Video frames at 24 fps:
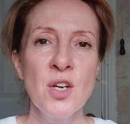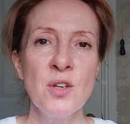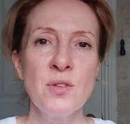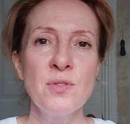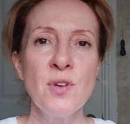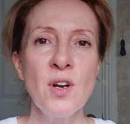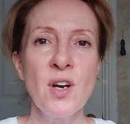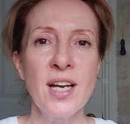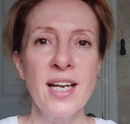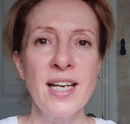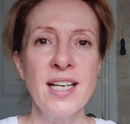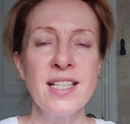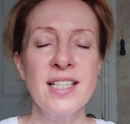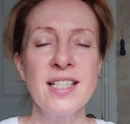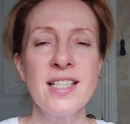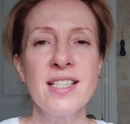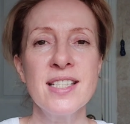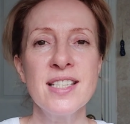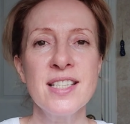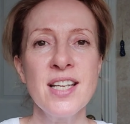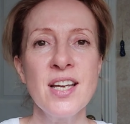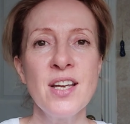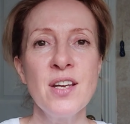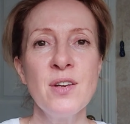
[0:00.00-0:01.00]
Right,
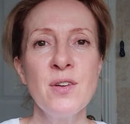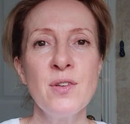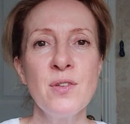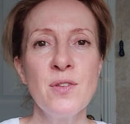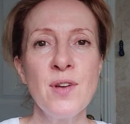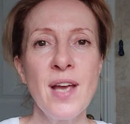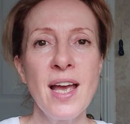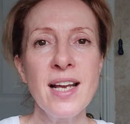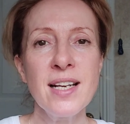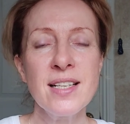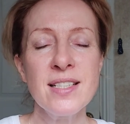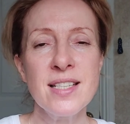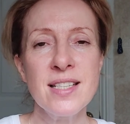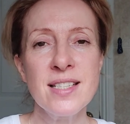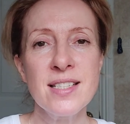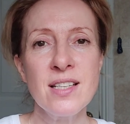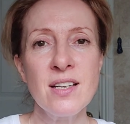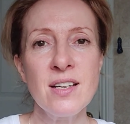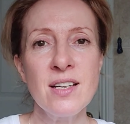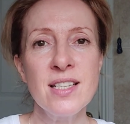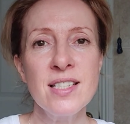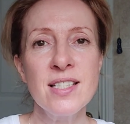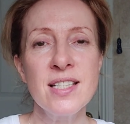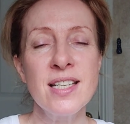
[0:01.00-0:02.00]
so
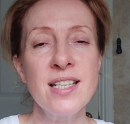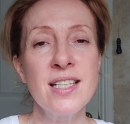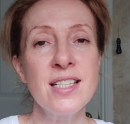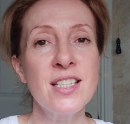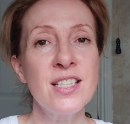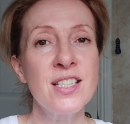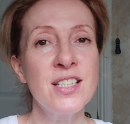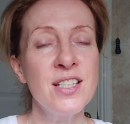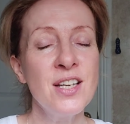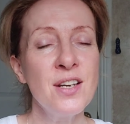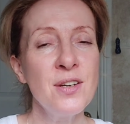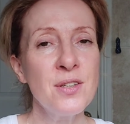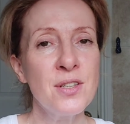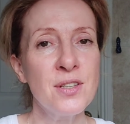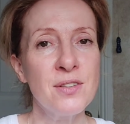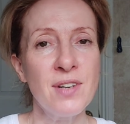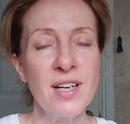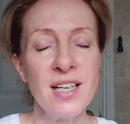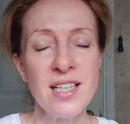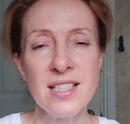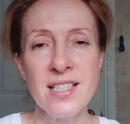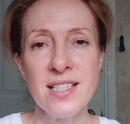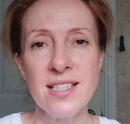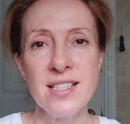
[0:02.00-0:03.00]
yoga
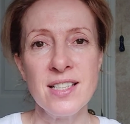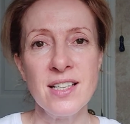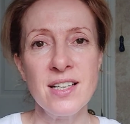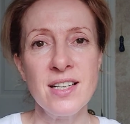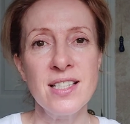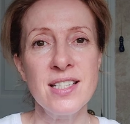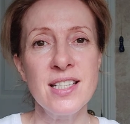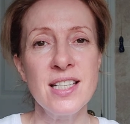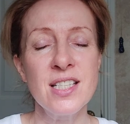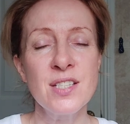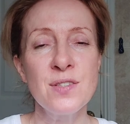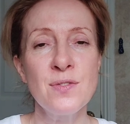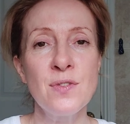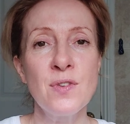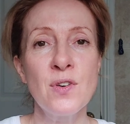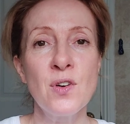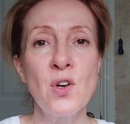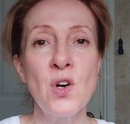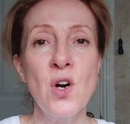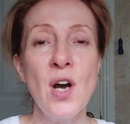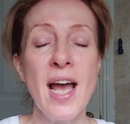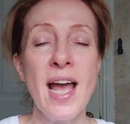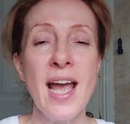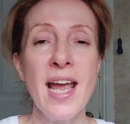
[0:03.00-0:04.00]
exercises
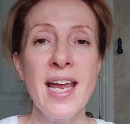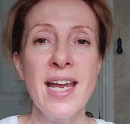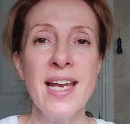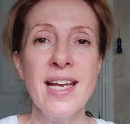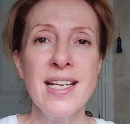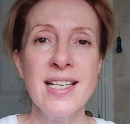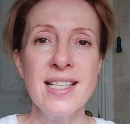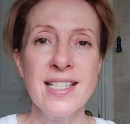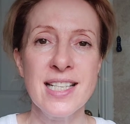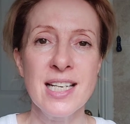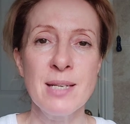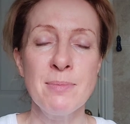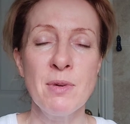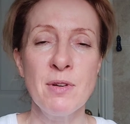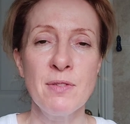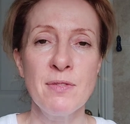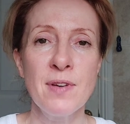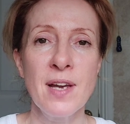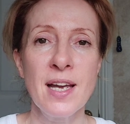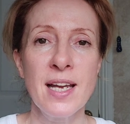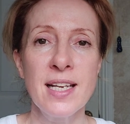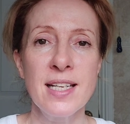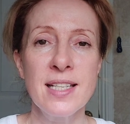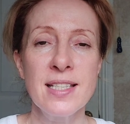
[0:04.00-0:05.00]
for a slimmer
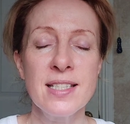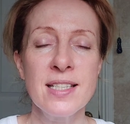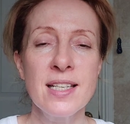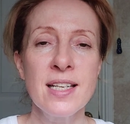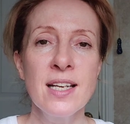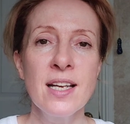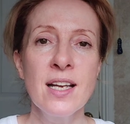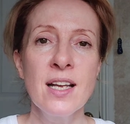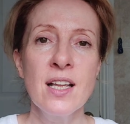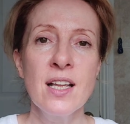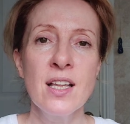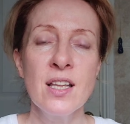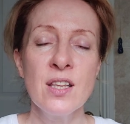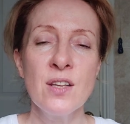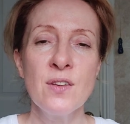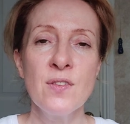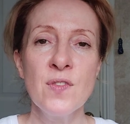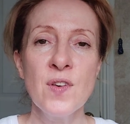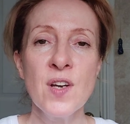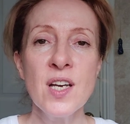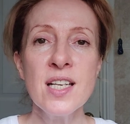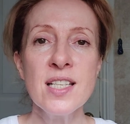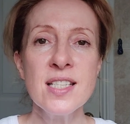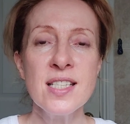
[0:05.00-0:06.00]
face. The
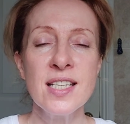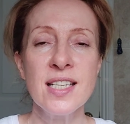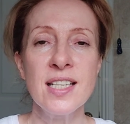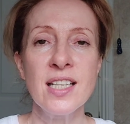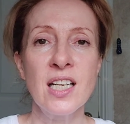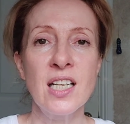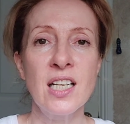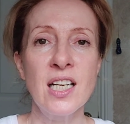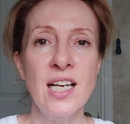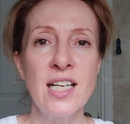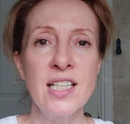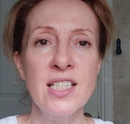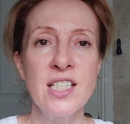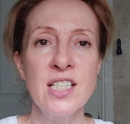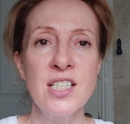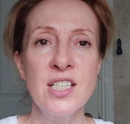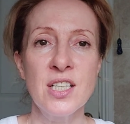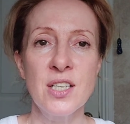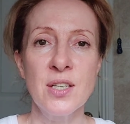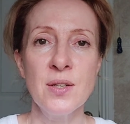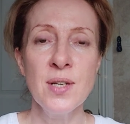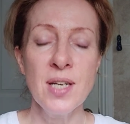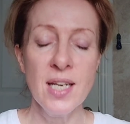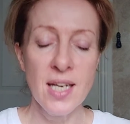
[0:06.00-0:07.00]
first thing I like to
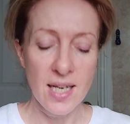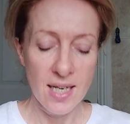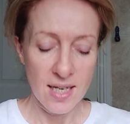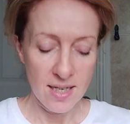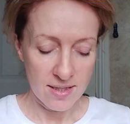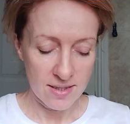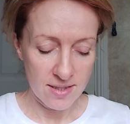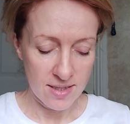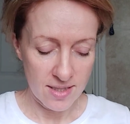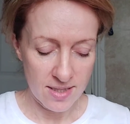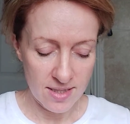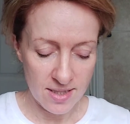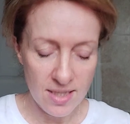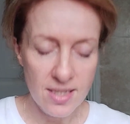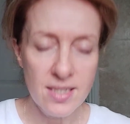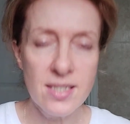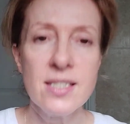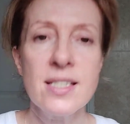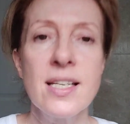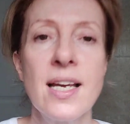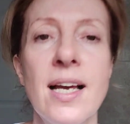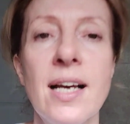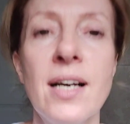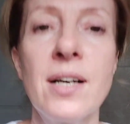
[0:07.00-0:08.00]
do is to
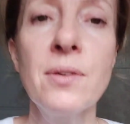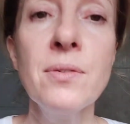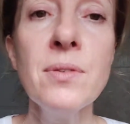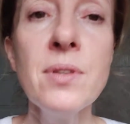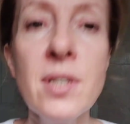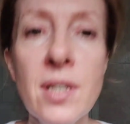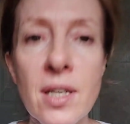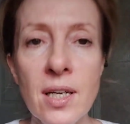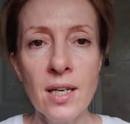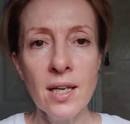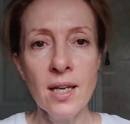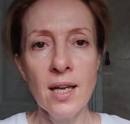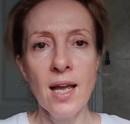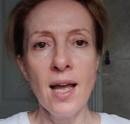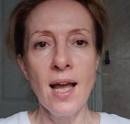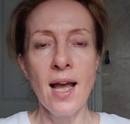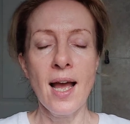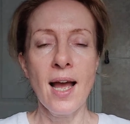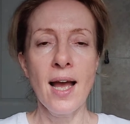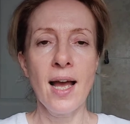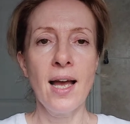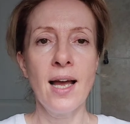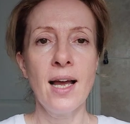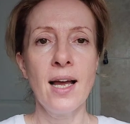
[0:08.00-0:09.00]
sit down
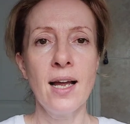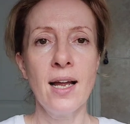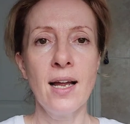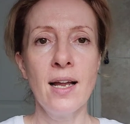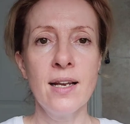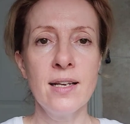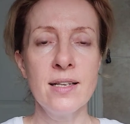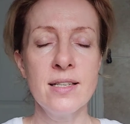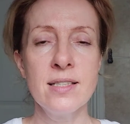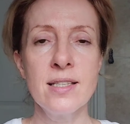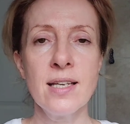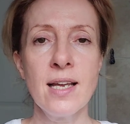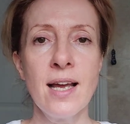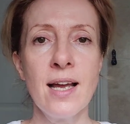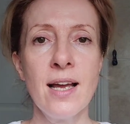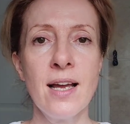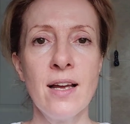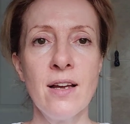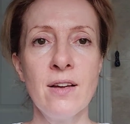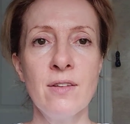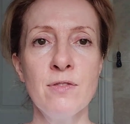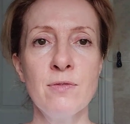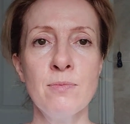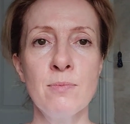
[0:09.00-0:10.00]
and
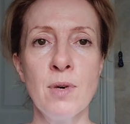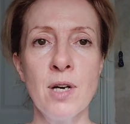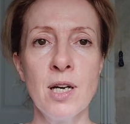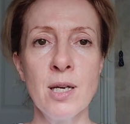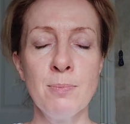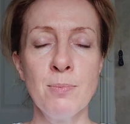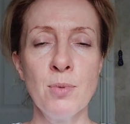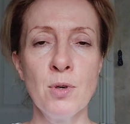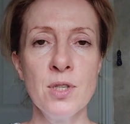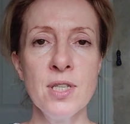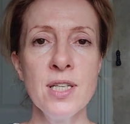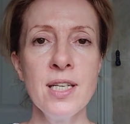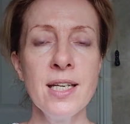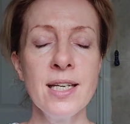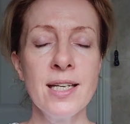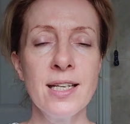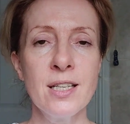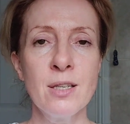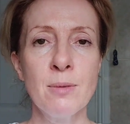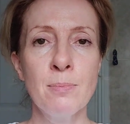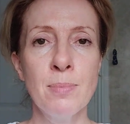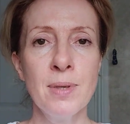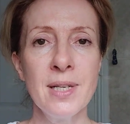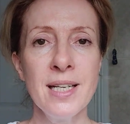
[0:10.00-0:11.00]
have my body in
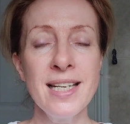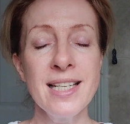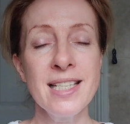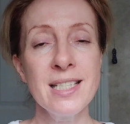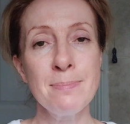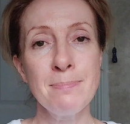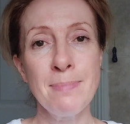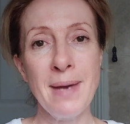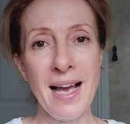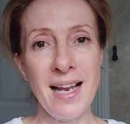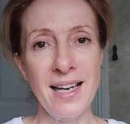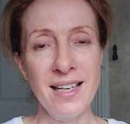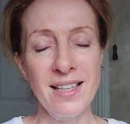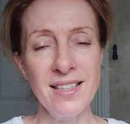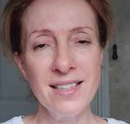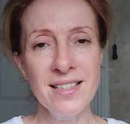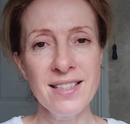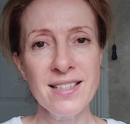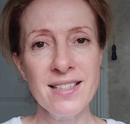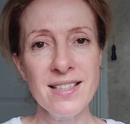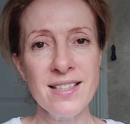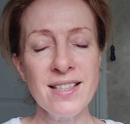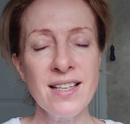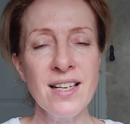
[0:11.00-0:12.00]
complete
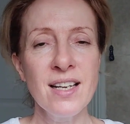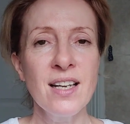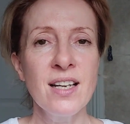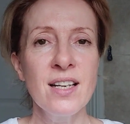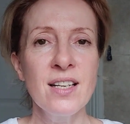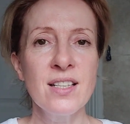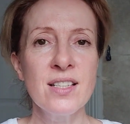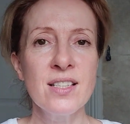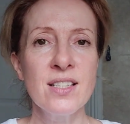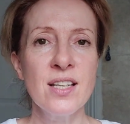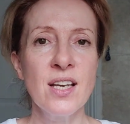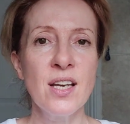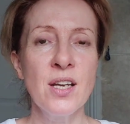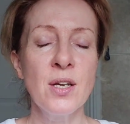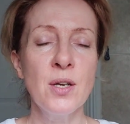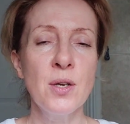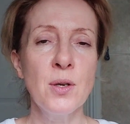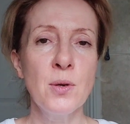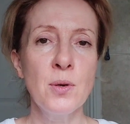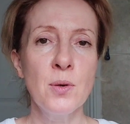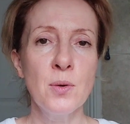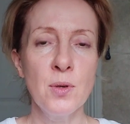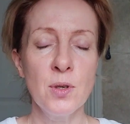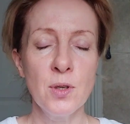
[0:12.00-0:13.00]
balance.
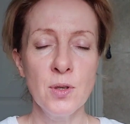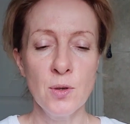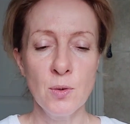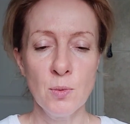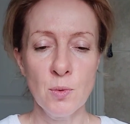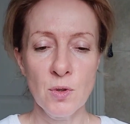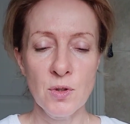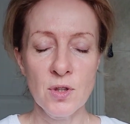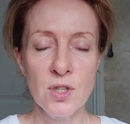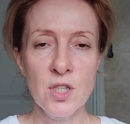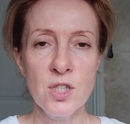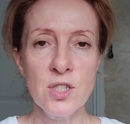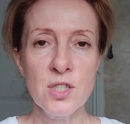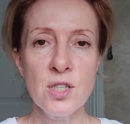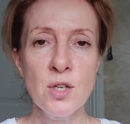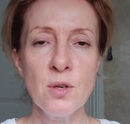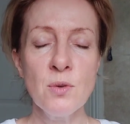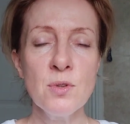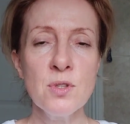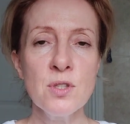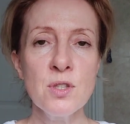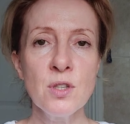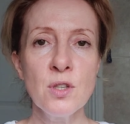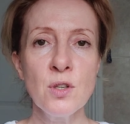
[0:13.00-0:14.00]
So you want the
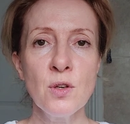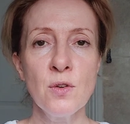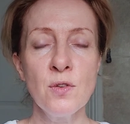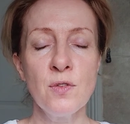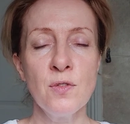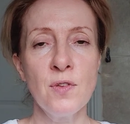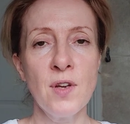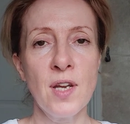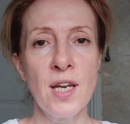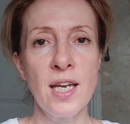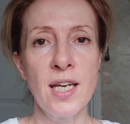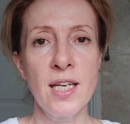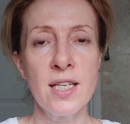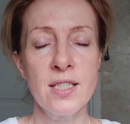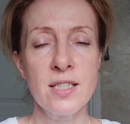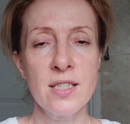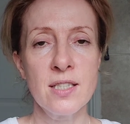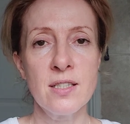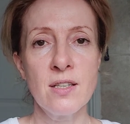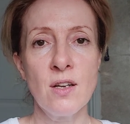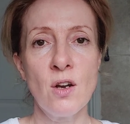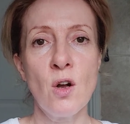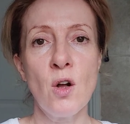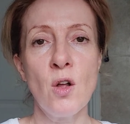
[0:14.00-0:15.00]
soles of your feet
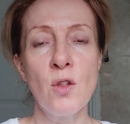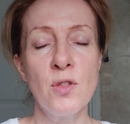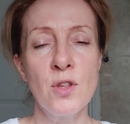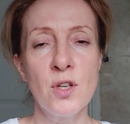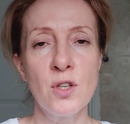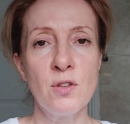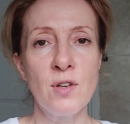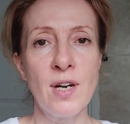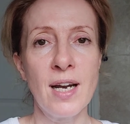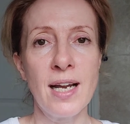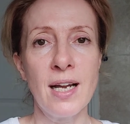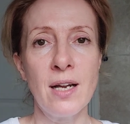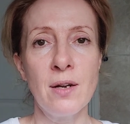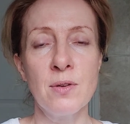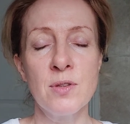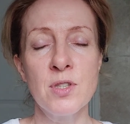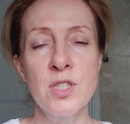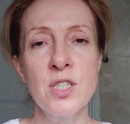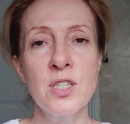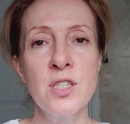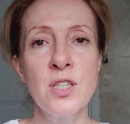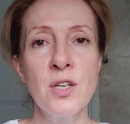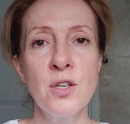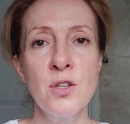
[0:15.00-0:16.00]
on the
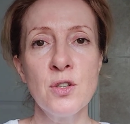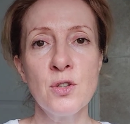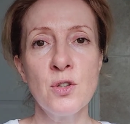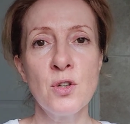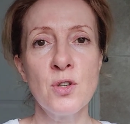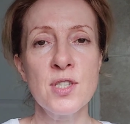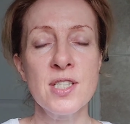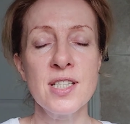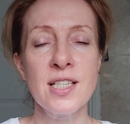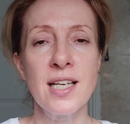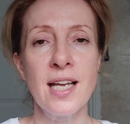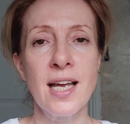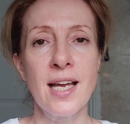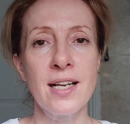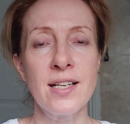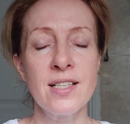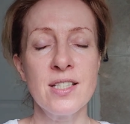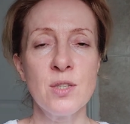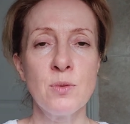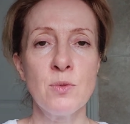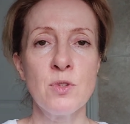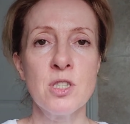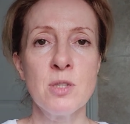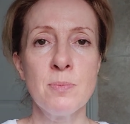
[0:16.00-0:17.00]
ground, no cross
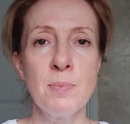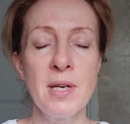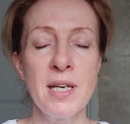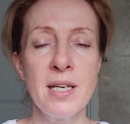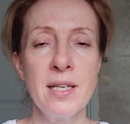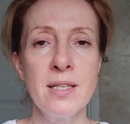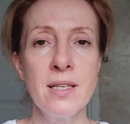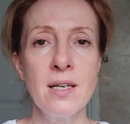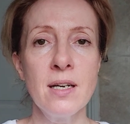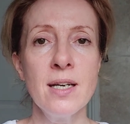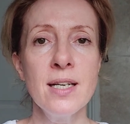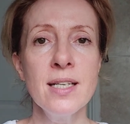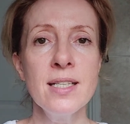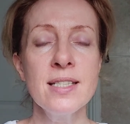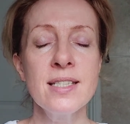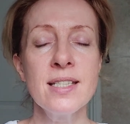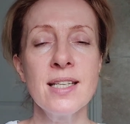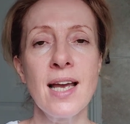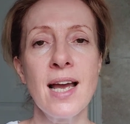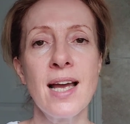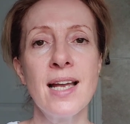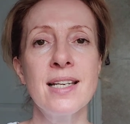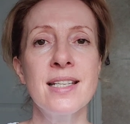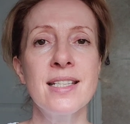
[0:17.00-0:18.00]
legs. You want to be nice
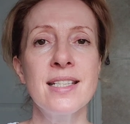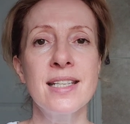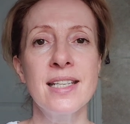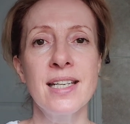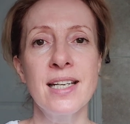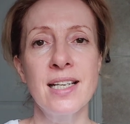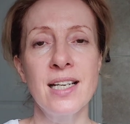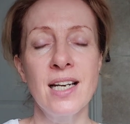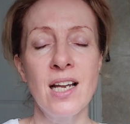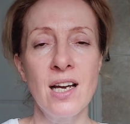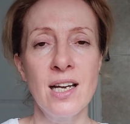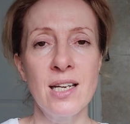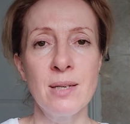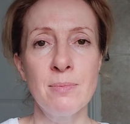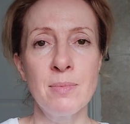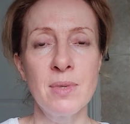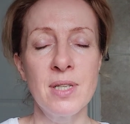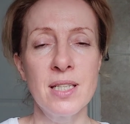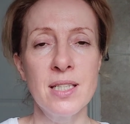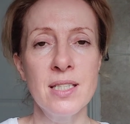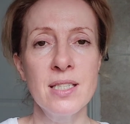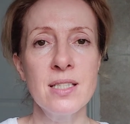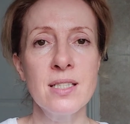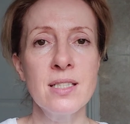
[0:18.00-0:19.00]
and in
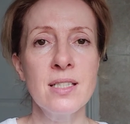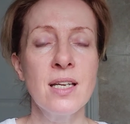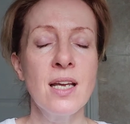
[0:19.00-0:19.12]
alignment.